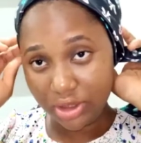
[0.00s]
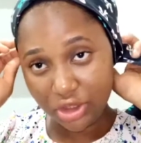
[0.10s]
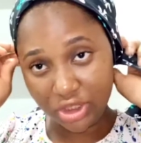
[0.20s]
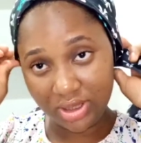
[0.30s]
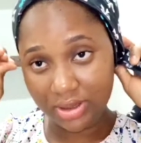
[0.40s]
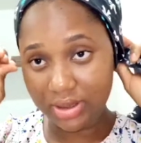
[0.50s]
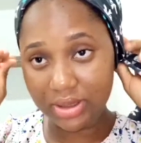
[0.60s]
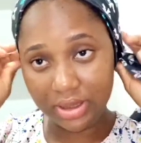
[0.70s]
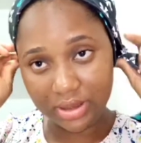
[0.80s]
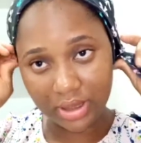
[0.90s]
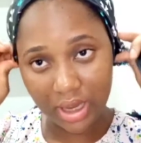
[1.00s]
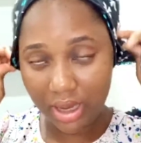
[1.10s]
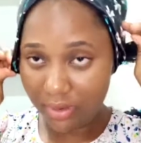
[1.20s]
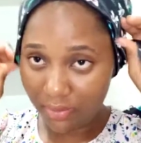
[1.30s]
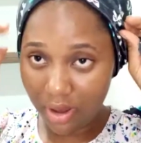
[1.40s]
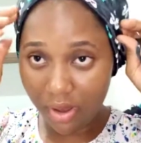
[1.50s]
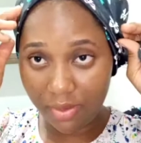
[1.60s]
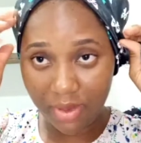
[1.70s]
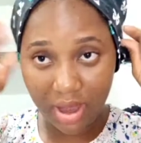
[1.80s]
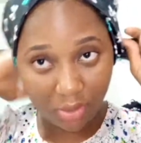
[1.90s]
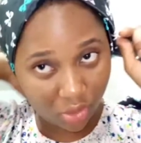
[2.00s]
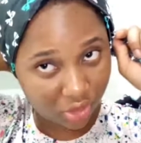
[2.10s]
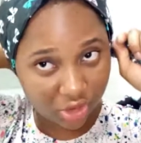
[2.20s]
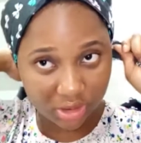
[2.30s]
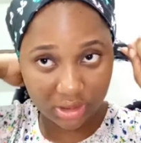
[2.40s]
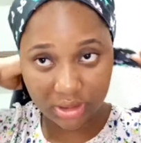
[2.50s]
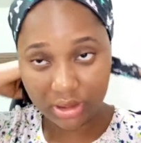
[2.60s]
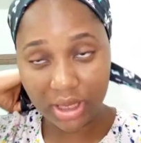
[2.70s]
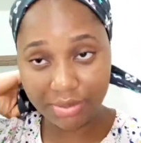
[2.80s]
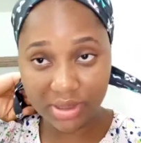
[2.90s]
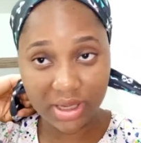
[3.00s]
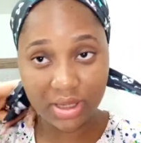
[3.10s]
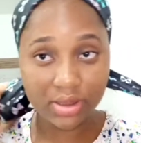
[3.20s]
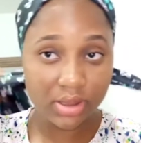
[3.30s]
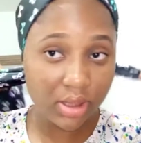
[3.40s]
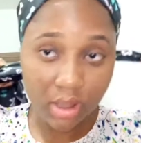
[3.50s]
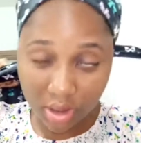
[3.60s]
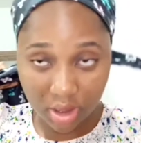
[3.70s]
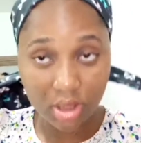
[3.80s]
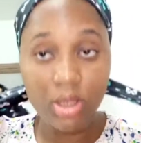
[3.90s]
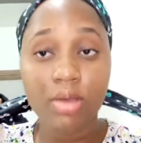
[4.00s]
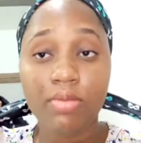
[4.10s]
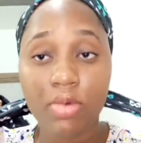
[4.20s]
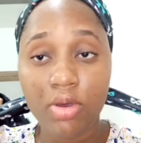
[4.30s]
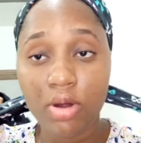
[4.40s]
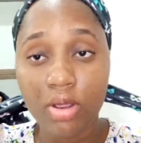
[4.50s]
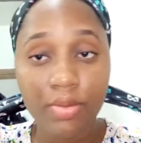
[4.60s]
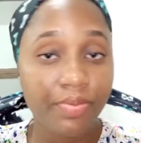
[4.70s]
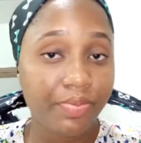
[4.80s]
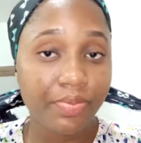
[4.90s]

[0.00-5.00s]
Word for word: She didn't state um, how long she did kept hers, but um,